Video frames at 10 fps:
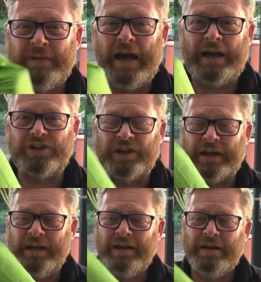
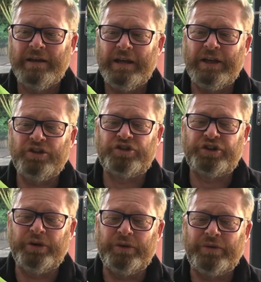Actually, in
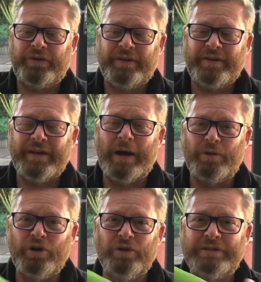truth, that
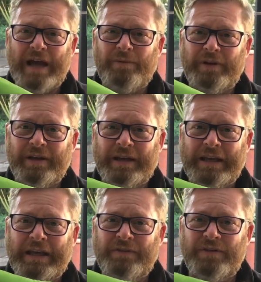would go down
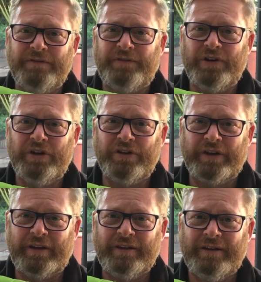even
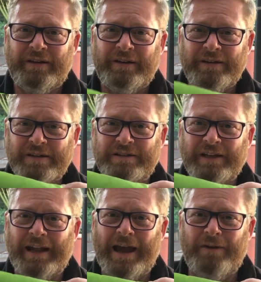further. There's
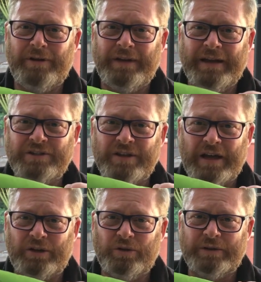still air in there, so
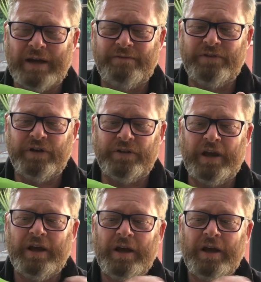that would go down further.